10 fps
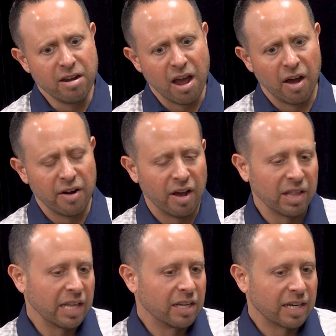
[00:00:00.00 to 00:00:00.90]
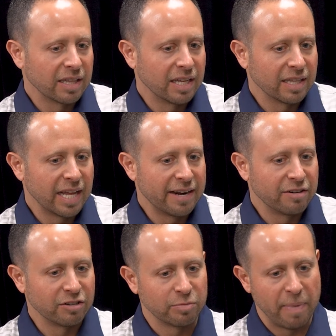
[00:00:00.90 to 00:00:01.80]
No. Look,
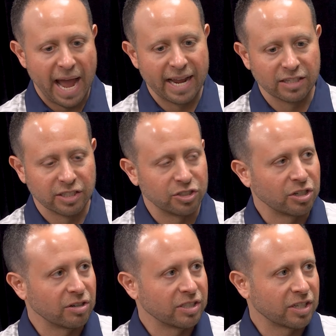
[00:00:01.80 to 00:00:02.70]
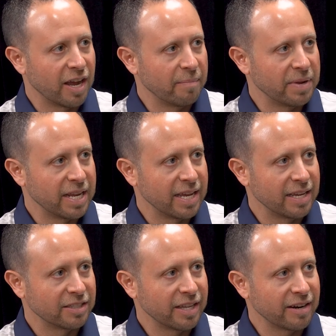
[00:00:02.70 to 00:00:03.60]
lenders, banks, insurance
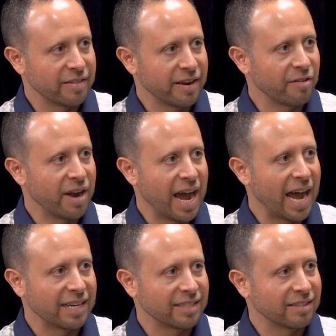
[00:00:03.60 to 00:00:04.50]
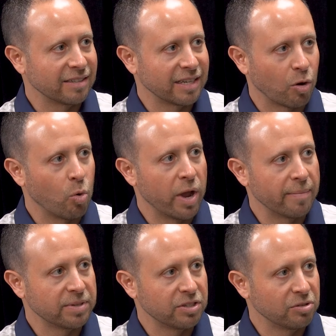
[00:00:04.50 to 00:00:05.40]
companies, they're not
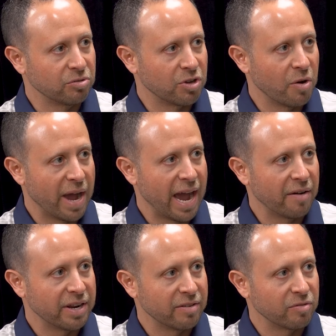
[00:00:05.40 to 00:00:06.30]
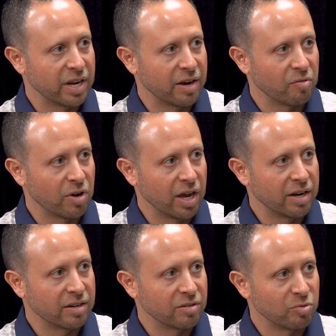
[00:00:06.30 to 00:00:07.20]
equipped to go out and
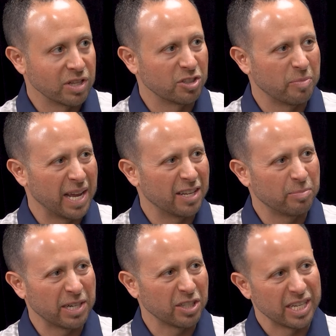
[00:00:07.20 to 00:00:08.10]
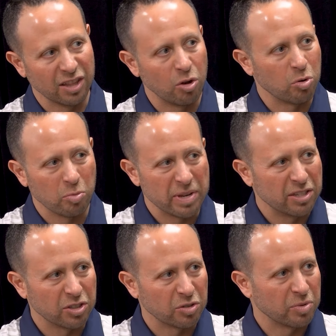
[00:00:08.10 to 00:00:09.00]
run real estate, especially local
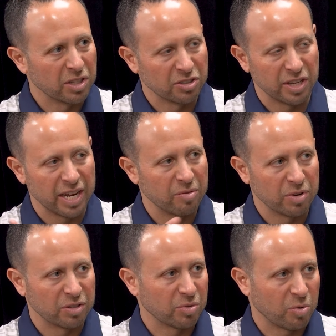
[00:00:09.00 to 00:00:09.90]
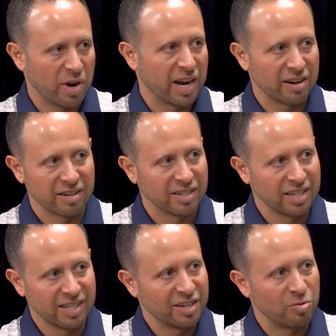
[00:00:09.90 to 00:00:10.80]
pieces of real estate, which require
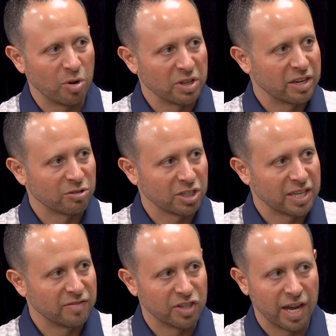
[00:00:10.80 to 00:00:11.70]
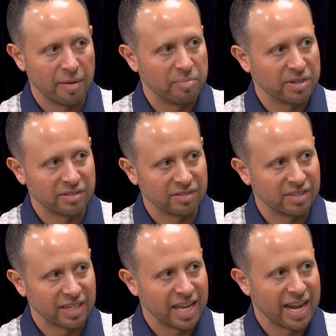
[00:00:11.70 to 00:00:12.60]
rolling your sleeves up and
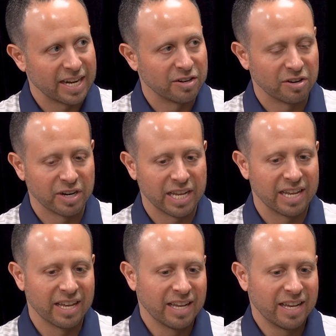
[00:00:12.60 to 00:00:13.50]
getting dirty.